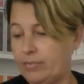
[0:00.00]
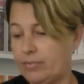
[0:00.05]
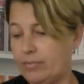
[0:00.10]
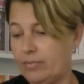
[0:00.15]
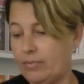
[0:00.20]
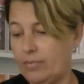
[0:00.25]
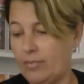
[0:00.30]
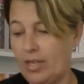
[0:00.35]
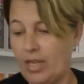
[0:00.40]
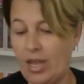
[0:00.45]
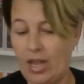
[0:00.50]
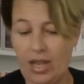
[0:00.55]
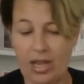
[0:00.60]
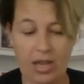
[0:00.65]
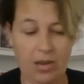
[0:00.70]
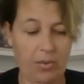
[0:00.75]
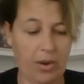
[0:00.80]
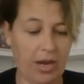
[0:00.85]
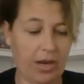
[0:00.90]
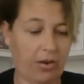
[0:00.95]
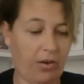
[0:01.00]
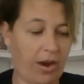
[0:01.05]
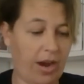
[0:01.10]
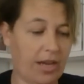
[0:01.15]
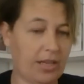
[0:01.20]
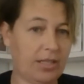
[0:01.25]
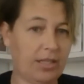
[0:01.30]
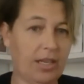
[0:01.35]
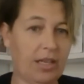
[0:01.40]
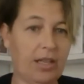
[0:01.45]
he went
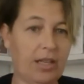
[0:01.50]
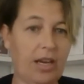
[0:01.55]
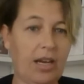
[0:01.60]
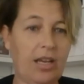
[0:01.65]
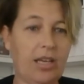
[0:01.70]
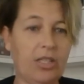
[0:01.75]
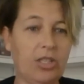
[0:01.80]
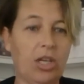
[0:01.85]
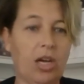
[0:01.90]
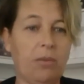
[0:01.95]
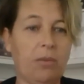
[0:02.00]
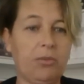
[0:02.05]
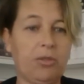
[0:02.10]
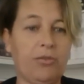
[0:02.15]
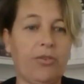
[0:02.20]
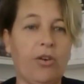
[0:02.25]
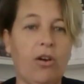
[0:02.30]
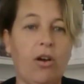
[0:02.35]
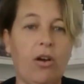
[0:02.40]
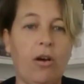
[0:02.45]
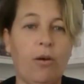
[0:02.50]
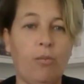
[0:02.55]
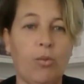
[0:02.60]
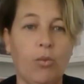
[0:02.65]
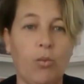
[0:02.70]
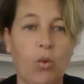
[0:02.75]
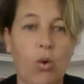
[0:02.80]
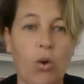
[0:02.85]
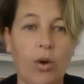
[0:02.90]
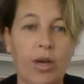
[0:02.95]
crazy. And then he jumped from
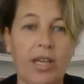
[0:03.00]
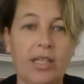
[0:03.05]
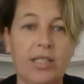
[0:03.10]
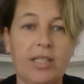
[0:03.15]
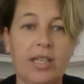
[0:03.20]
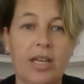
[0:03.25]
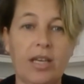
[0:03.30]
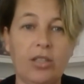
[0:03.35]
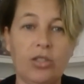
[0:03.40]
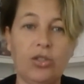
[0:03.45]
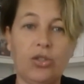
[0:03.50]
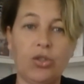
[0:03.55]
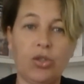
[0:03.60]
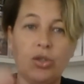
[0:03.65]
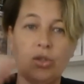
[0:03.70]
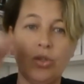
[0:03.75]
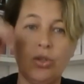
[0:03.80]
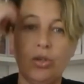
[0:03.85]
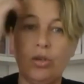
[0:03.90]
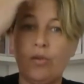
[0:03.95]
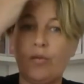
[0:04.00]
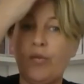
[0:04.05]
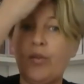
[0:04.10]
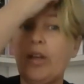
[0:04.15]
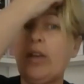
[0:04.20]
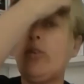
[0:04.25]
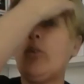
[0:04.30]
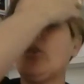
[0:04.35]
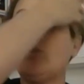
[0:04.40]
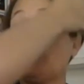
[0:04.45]
Walking Dead to
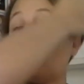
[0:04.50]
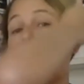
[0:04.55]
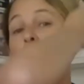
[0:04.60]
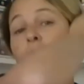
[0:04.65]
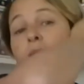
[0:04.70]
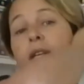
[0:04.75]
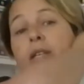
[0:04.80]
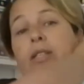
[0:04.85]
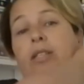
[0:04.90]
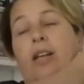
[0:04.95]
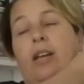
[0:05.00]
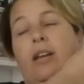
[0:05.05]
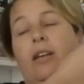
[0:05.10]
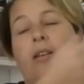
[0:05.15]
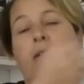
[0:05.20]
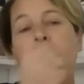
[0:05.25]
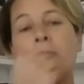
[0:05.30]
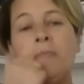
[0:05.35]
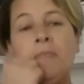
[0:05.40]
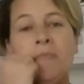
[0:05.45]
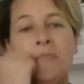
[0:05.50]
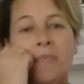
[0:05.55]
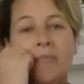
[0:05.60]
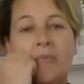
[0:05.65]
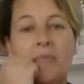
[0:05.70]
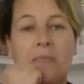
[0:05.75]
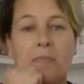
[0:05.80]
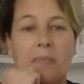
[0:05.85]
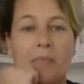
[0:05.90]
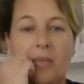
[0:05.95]
Fear of the Walking Dead.
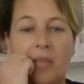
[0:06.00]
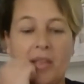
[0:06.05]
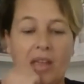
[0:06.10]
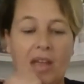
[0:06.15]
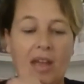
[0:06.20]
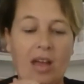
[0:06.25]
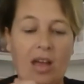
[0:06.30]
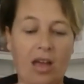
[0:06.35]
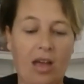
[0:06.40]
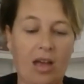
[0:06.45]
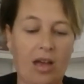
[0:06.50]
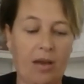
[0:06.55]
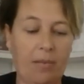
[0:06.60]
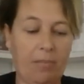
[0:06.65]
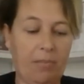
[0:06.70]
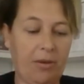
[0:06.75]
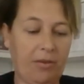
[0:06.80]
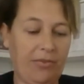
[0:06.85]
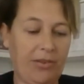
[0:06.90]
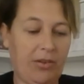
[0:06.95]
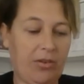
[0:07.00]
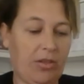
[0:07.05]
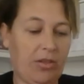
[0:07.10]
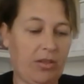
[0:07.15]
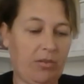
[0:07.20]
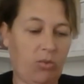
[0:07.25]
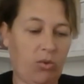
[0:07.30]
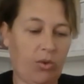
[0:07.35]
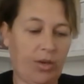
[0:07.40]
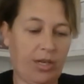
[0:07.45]
But Fear of the
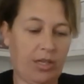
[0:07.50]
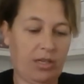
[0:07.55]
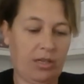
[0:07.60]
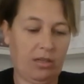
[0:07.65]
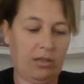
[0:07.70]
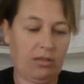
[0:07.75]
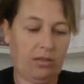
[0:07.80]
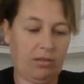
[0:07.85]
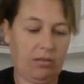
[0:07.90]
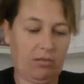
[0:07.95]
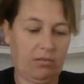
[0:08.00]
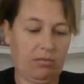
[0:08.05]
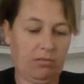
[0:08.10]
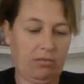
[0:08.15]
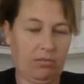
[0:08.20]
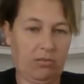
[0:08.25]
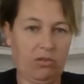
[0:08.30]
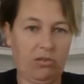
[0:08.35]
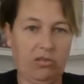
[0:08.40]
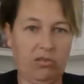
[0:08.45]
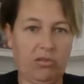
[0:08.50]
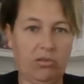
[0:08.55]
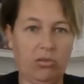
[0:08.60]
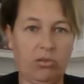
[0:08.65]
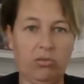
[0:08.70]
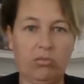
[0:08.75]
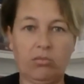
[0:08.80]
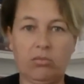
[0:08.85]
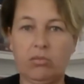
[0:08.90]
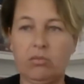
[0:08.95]
Walking Dead's not as good.
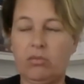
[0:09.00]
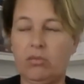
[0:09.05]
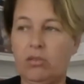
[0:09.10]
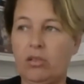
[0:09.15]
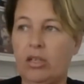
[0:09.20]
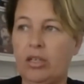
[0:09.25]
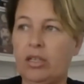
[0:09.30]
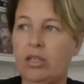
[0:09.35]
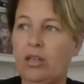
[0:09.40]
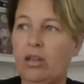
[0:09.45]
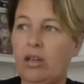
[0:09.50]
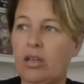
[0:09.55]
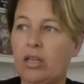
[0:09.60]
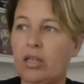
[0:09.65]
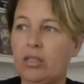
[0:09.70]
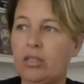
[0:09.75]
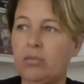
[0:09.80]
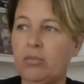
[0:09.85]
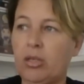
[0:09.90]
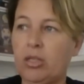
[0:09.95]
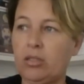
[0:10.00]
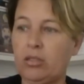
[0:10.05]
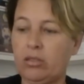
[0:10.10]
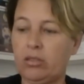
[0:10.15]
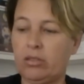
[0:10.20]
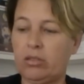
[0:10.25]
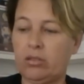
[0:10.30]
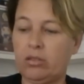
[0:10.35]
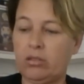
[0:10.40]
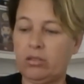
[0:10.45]
I didn't like it as much.
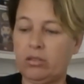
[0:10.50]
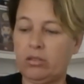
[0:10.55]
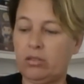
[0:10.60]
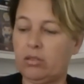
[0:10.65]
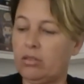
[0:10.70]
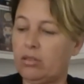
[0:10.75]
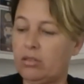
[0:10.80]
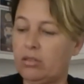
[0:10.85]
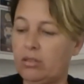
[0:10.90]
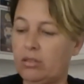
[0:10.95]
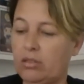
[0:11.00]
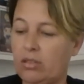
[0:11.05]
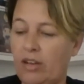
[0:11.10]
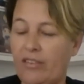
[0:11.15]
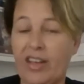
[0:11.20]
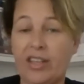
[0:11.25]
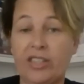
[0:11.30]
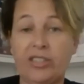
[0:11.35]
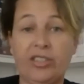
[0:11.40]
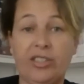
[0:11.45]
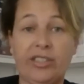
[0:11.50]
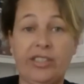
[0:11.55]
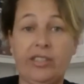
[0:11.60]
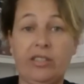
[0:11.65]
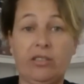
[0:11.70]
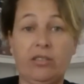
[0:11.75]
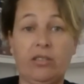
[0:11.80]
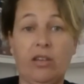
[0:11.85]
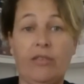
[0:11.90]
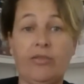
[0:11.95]

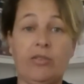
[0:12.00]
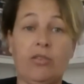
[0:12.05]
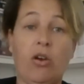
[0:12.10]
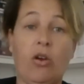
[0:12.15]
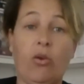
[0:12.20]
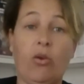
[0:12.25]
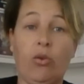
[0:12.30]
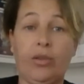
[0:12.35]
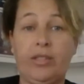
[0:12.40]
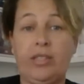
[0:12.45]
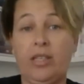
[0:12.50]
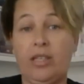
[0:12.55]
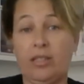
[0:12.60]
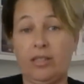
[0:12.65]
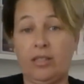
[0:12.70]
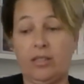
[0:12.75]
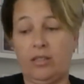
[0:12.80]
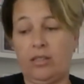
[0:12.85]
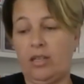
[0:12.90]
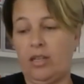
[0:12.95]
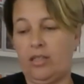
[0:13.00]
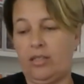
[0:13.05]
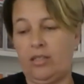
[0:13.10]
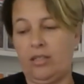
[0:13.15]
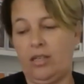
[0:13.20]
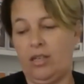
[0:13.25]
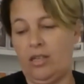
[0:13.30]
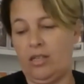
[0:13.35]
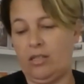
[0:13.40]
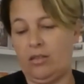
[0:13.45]
I've got all the seasons
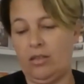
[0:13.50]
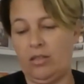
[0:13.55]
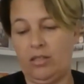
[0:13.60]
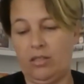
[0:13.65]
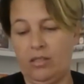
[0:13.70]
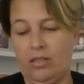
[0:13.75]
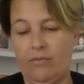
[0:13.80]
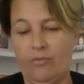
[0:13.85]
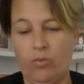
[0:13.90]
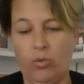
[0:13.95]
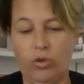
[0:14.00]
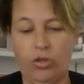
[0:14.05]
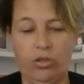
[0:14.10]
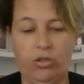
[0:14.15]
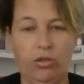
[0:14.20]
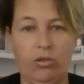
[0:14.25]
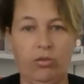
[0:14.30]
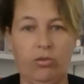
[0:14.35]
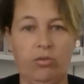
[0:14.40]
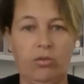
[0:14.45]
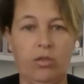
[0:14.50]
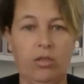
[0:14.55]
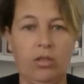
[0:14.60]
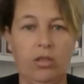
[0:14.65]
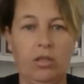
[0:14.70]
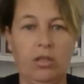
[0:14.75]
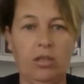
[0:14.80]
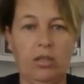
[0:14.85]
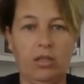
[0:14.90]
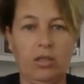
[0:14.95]
downstairs and I still haven't watched it all.
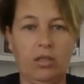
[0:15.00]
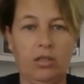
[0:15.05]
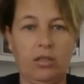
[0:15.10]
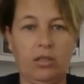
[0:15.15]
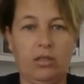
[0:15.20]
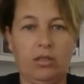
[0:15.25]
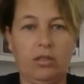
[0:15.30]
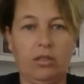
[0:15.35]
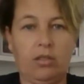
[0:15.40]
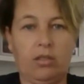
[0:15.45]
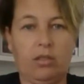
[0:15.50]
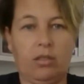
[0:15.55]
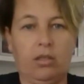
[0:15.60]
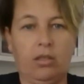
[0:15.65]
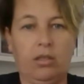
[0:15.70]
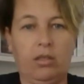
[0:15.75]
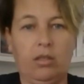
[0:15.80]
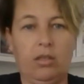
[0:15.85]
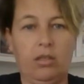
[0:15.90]
So,